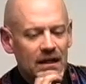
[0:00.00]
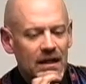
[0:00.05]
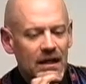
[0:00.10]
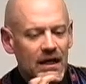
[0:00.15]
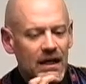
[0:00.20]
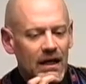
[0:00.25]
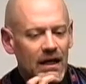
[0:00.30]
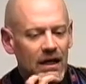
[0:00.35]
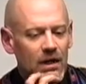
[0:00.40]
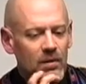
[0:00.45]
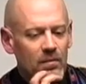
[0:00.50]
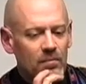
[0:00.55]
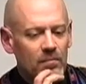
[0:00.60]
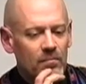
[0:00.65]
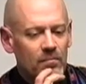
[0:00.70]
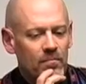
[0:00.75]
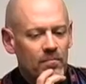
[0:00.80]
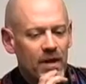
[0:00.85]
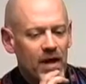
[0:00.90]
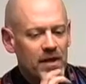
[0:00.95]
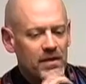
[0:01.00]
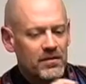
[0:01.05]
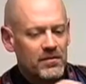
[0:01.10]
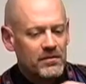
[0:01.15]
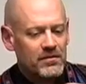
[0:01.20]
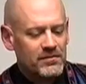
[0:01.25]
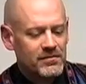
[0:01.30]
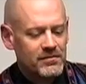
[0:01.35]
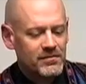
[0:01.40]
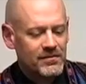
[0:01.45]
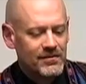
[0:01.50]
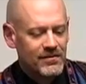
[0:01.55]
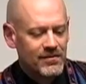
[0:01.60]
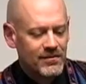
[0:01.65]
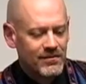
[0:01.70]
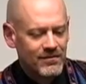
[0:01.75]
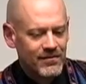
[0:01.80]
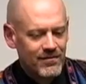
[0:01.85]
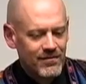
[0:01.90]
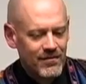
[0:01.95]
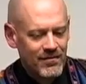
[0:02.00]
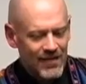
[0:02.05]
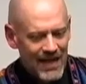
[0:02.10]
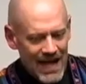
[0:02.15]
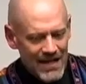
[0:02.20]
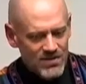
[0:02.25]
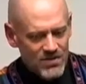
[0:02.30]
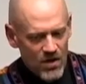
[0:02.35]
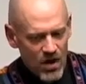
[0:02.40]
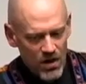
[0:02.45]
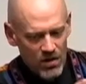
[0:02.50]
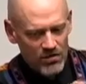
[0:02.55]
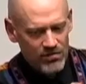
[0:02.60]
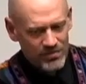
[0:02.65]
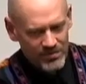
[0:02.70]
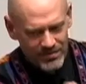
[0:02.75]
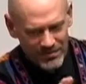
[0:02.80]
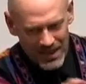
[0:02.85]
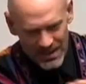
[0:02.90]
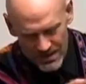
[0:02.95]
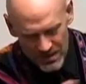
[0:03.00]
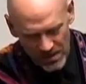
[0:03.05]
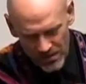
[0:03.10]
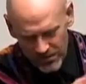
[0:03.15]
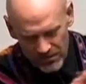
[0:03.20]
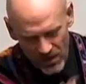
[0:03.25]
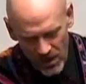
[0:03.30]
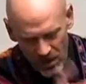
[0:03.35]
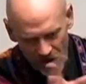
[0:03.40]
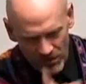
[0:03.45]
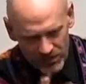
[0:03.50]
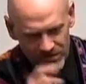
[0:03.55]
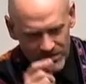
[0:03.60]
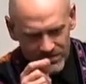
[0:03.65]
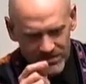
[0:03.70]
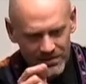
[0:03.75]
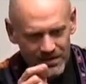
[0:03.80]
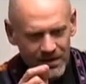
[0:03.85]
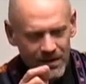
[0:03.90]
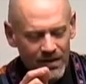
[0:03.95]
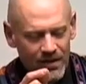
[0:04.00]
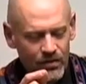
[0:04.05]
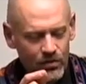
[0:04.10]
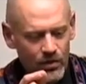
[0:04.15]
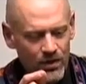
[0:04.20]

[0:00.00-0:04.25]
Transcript: Uh, but that's all that's all involved uh,